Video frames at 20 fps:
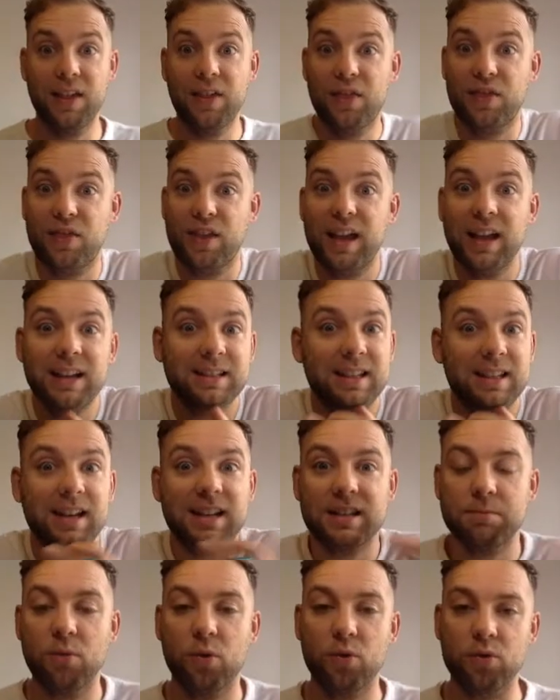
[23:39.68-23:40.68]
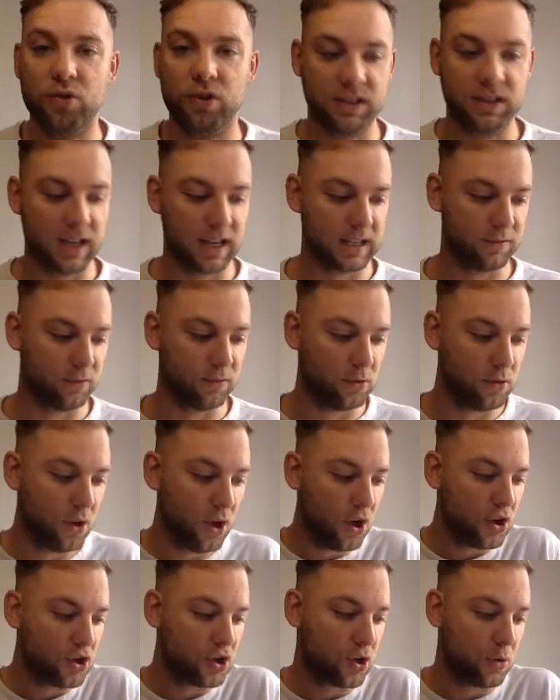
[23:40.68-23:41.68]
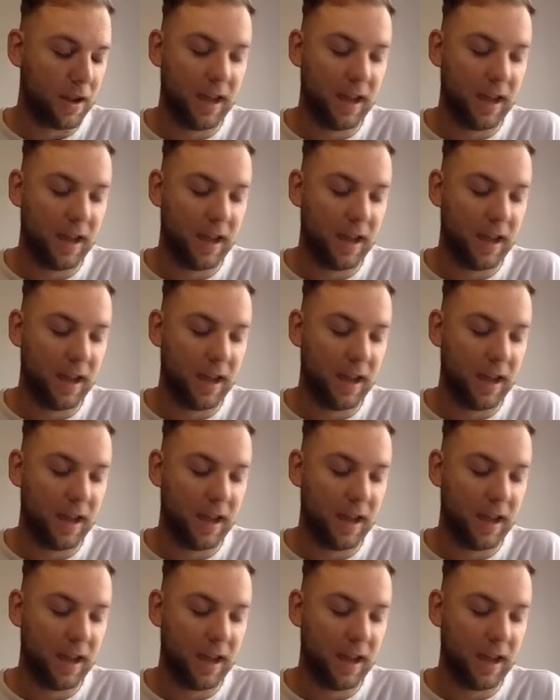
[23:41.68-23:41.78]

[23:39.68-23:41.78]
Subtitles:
thinks that it's more successful. So